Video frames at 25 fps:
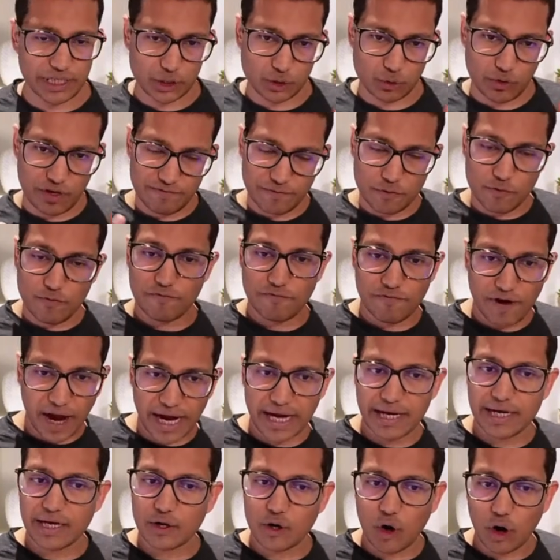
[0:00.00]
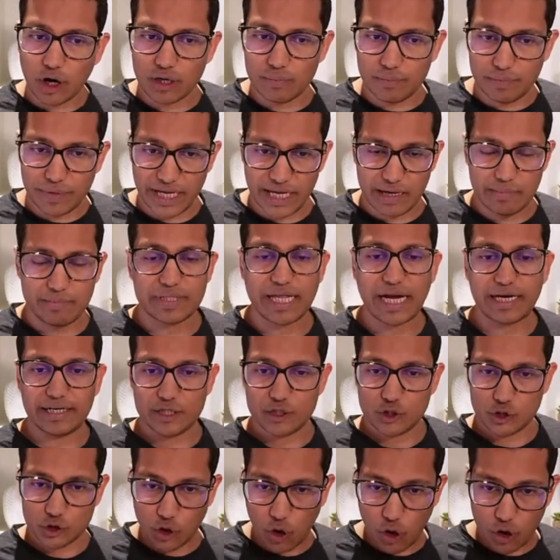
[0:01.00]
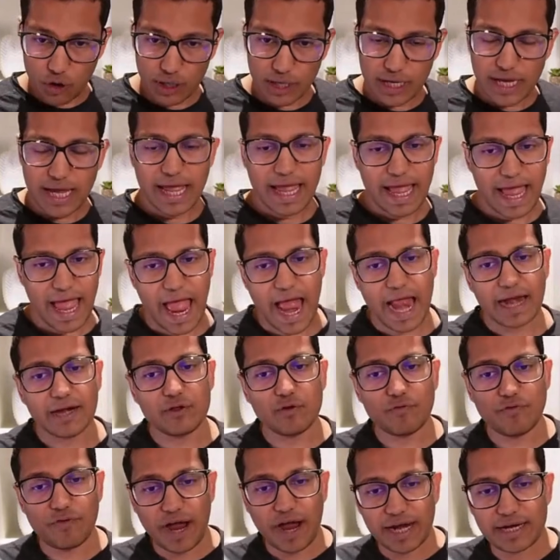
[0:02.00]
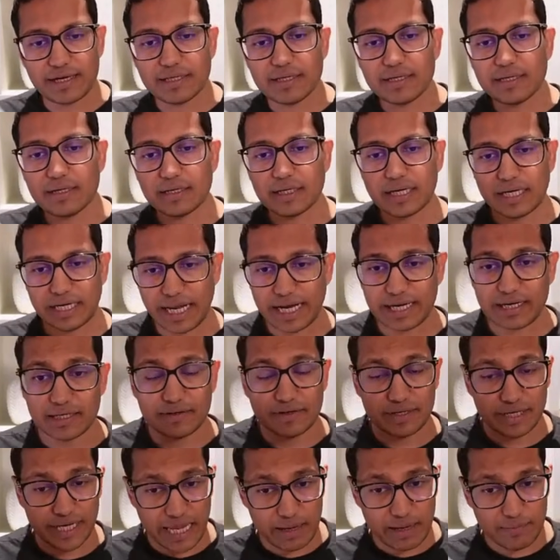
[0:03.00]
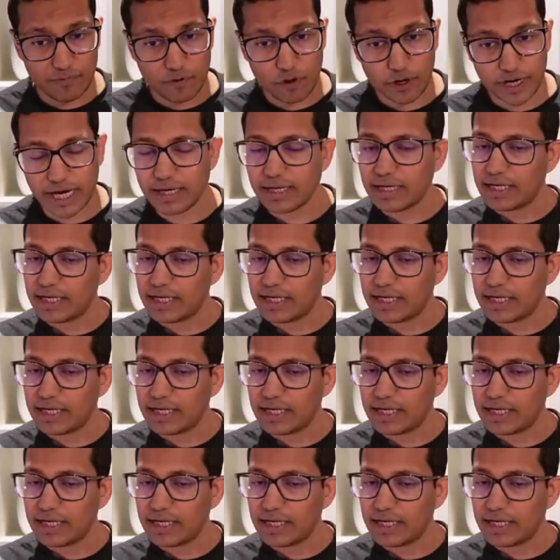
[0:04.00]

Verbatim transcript: So if you find a column name that is wrong and you find the correct name for it,